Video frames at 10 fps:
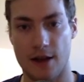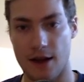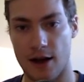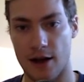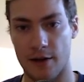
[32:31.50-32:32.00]

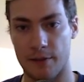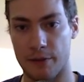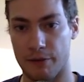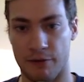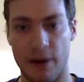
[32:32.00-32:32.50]
um,
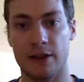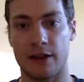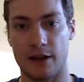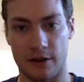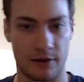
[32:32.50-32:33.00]
but
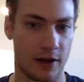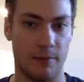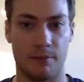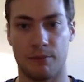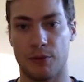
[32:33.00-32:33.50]
finally, I
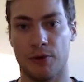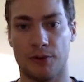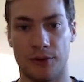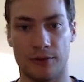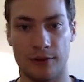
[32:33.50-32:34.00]
kept
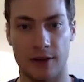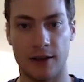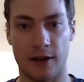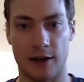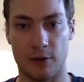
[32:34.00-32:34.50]

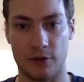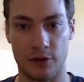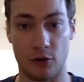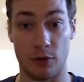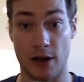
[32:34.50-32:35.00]
persisting and I would, you
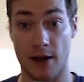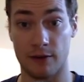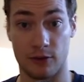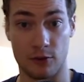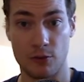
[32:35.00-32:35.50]
know, we'd
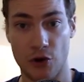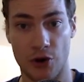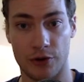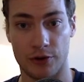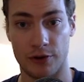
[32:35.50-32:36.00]
have Zoom
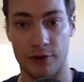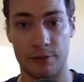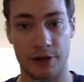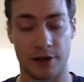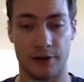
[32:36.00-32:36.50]
calls even
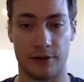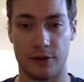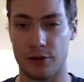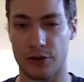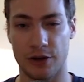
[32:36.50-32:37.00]
because
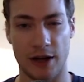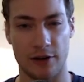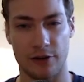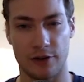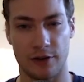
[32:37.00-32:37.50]
you couldn't
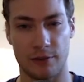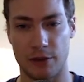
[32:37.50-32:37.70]
actually,